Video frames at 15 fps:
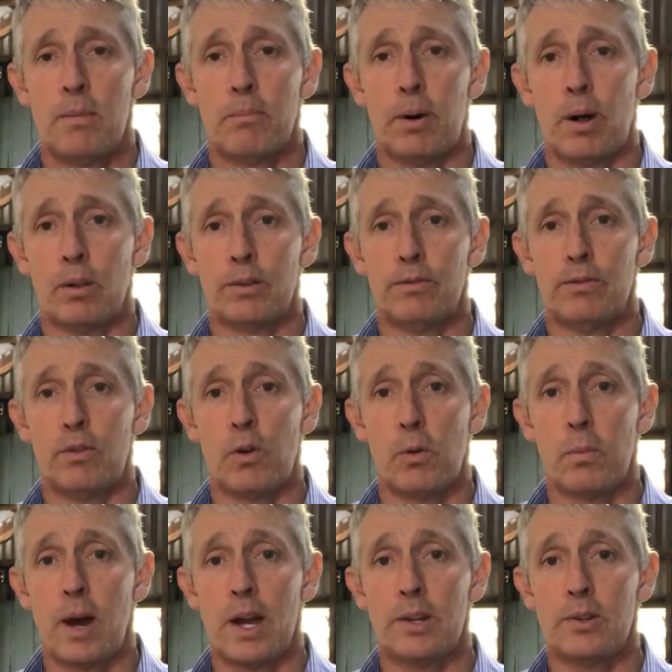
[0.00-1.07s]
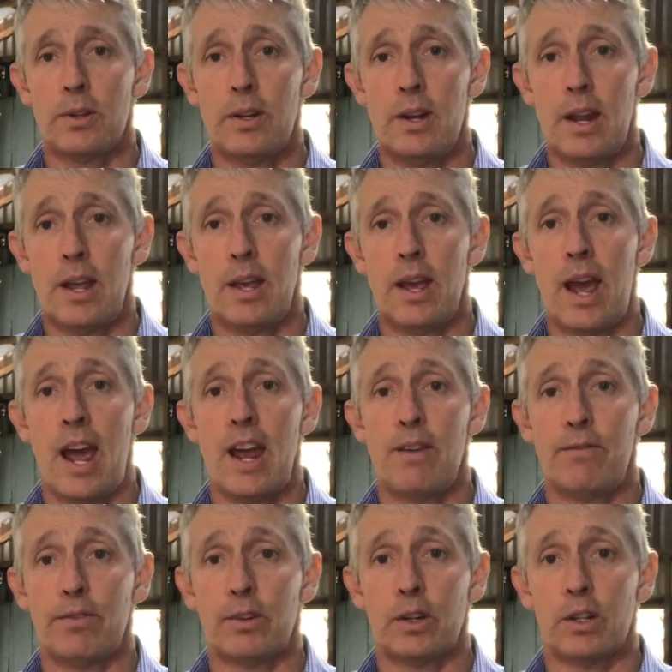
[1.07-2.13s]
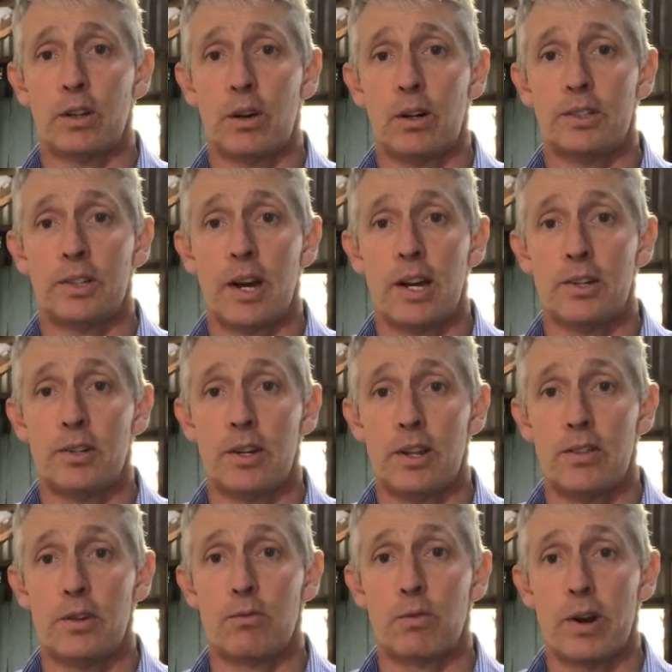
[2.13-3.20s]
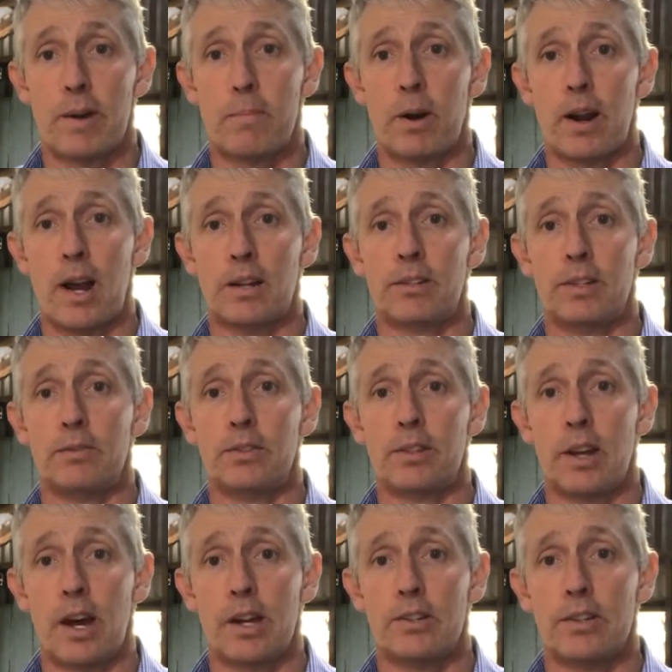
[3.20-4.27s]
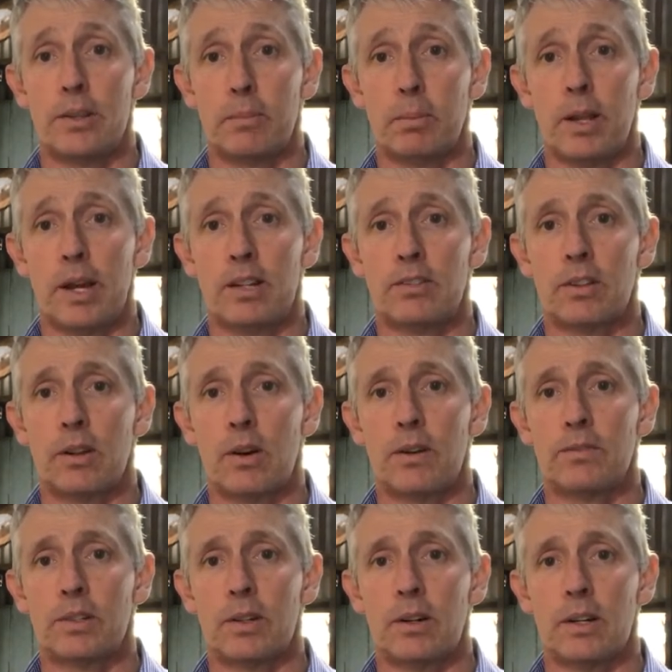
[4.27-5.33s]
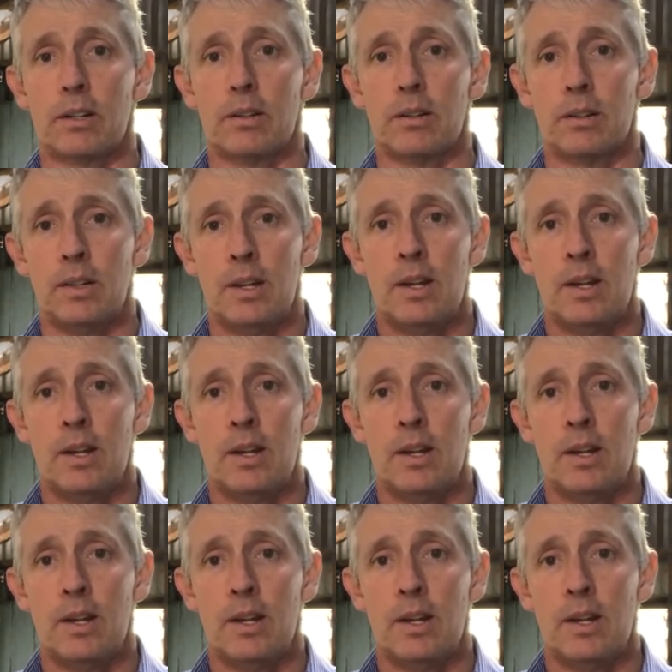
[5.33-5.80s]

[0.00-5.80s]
pollen formation, and fertilisation in the reproductive stage of the plant's life cycle.